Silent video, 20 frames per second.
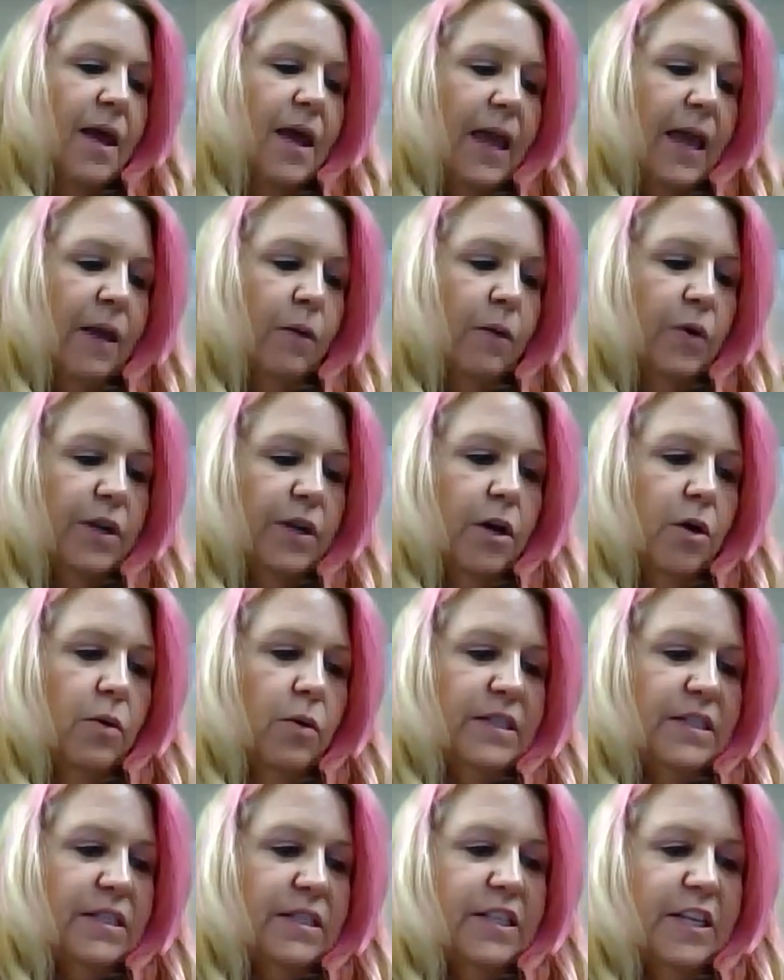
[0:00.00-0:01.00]
And we know
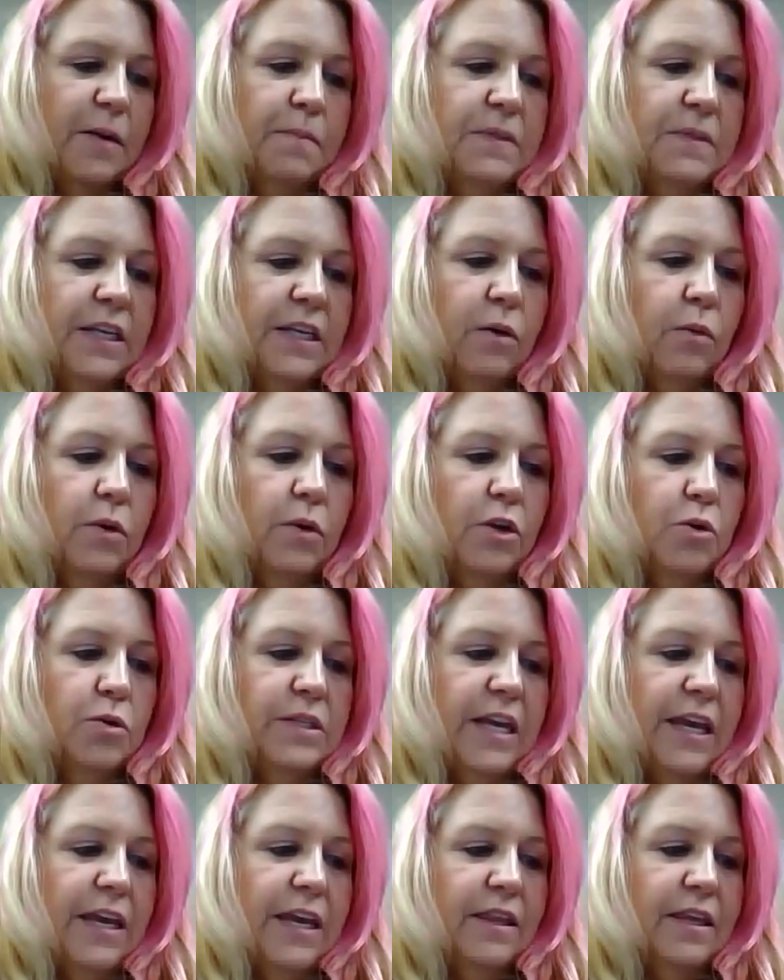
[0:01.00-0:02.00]
it's tempting when you
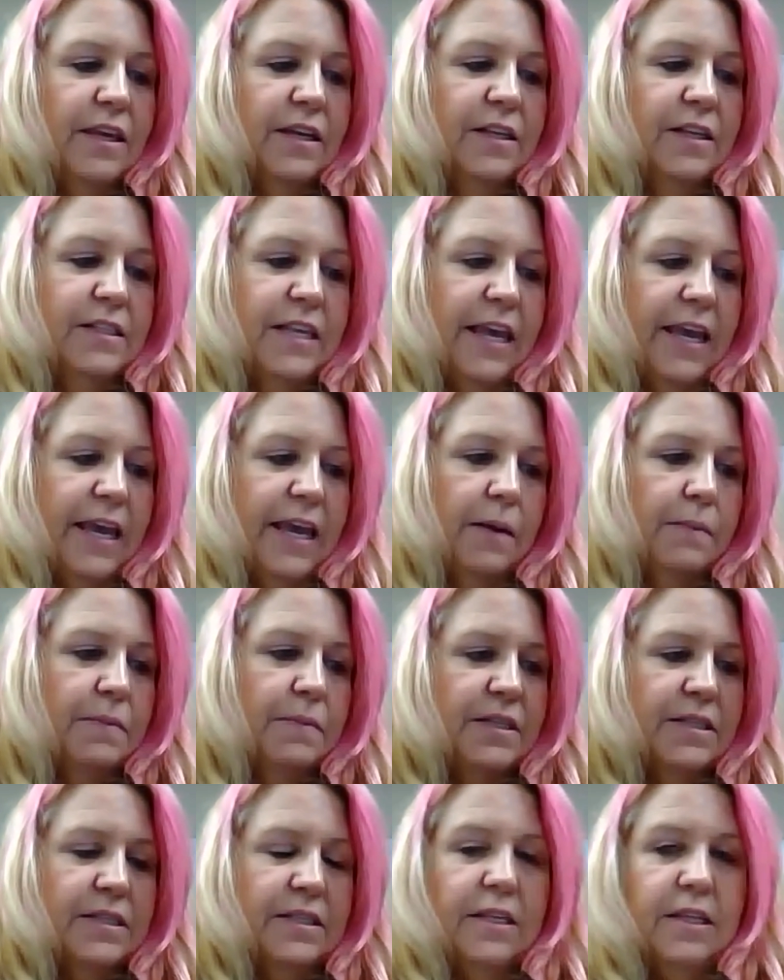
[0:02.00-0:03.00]
take the exam to
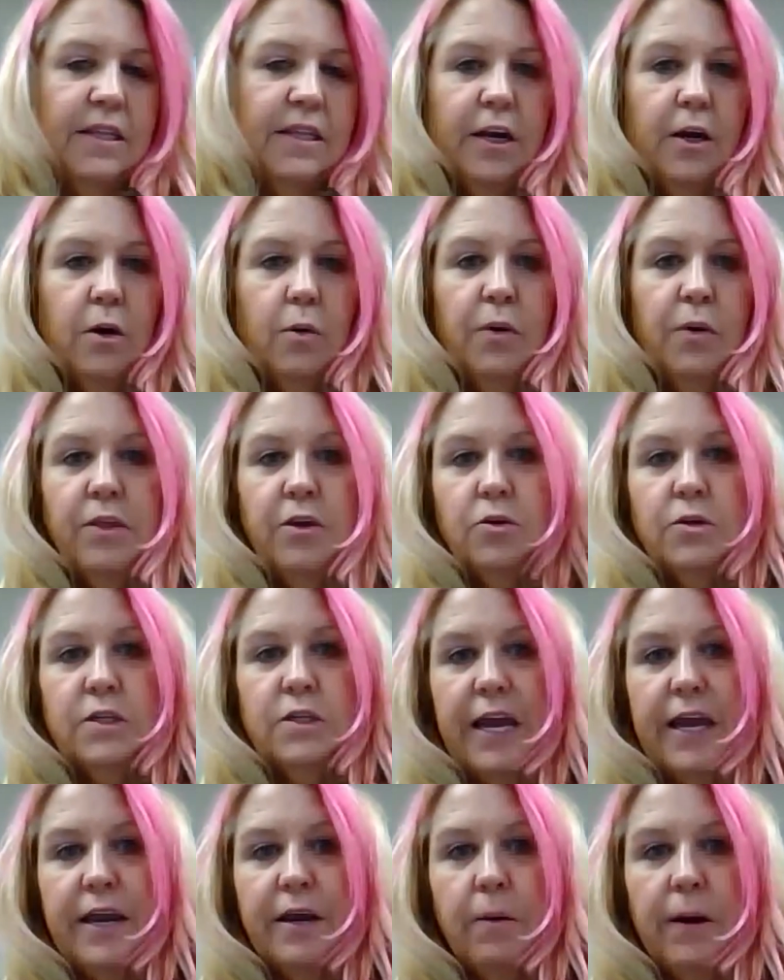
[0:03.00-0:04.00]
sit there with your
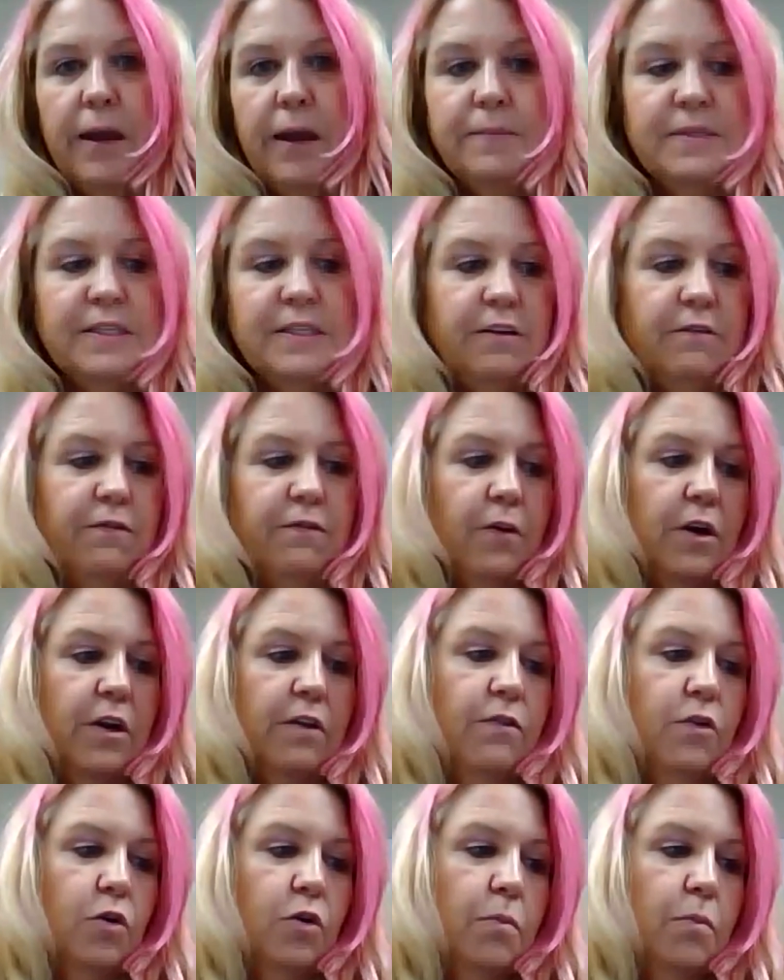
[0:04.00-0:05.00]
diagrams in front of
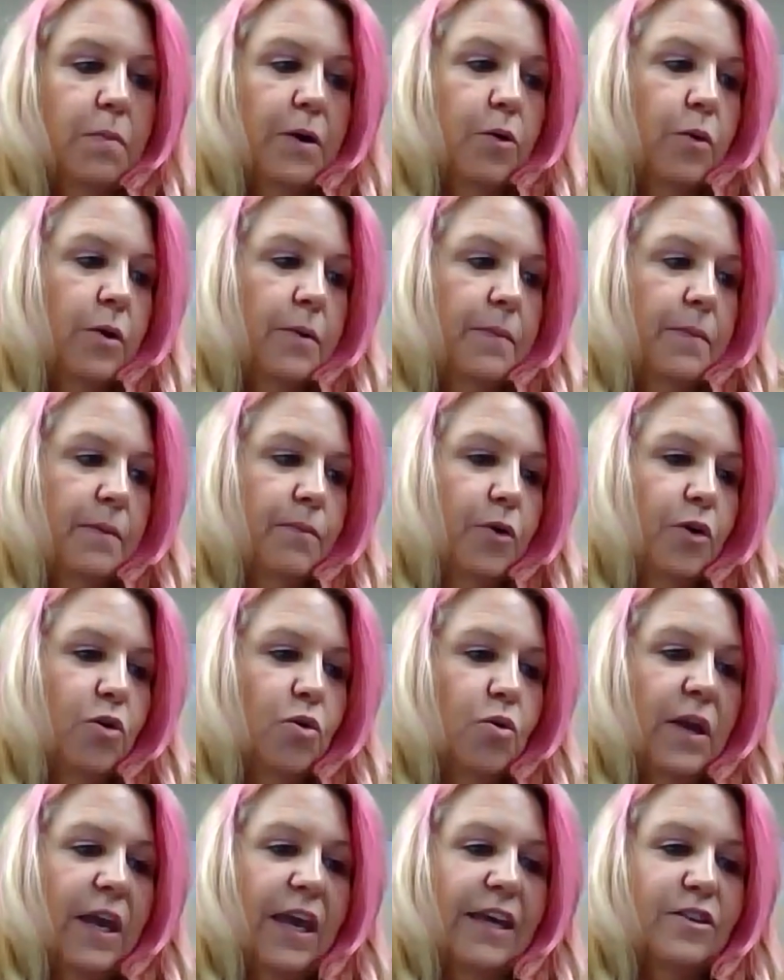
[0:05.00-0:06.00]
you, but remember you
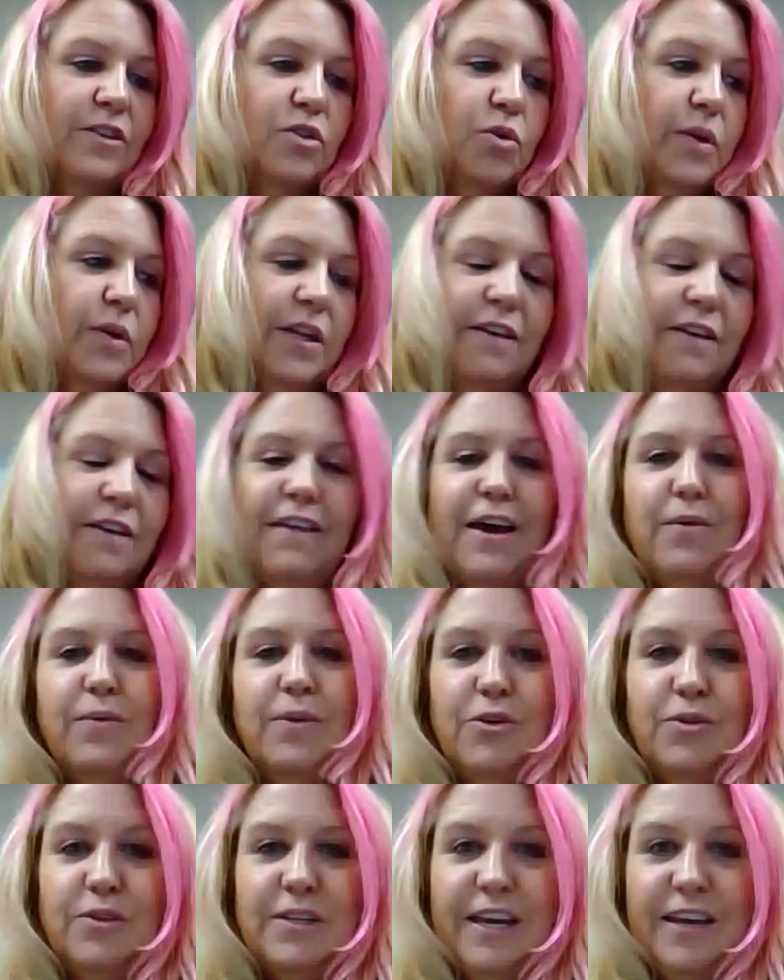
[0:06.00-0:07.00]
can't do any of that when
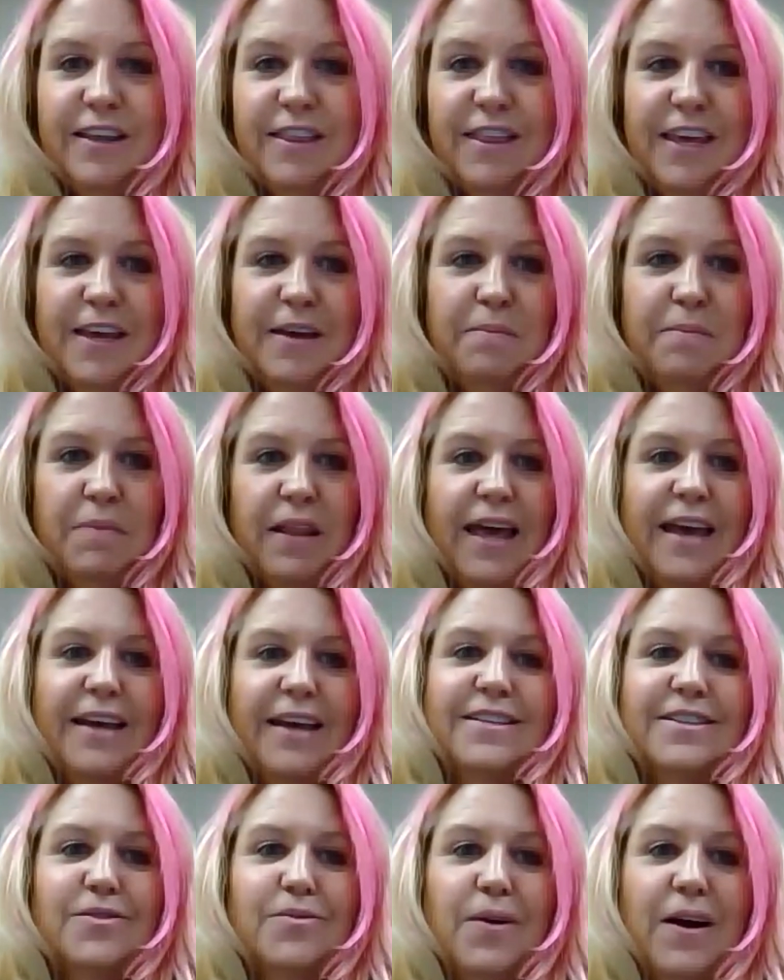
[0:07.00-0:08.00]
you take the
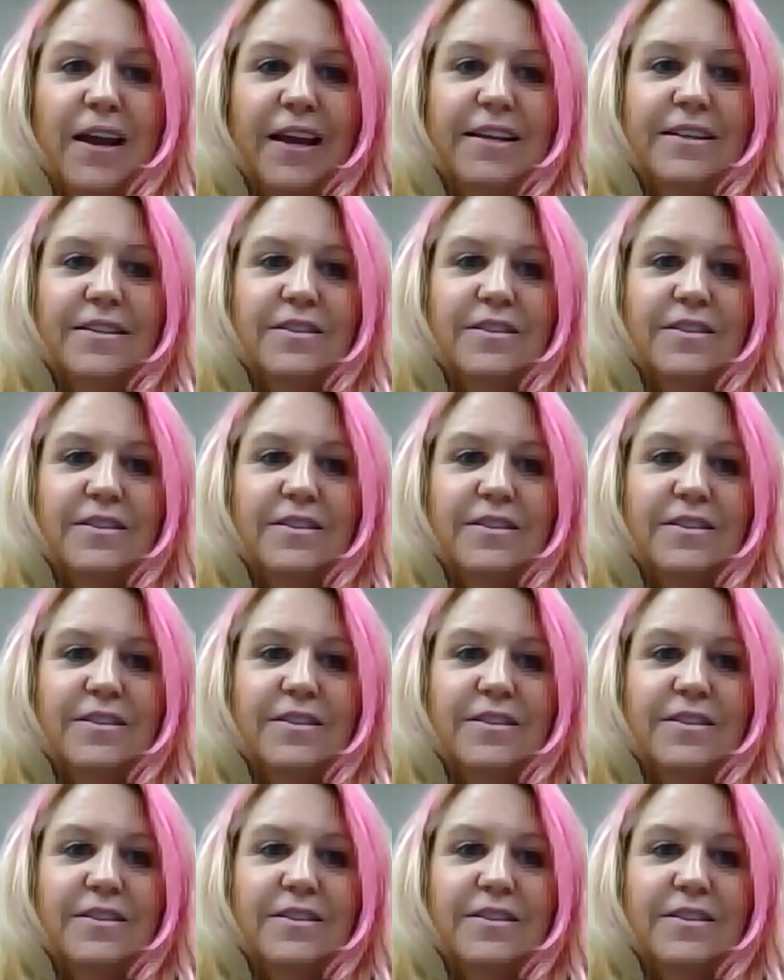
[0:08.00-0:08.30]
MBLEX, right?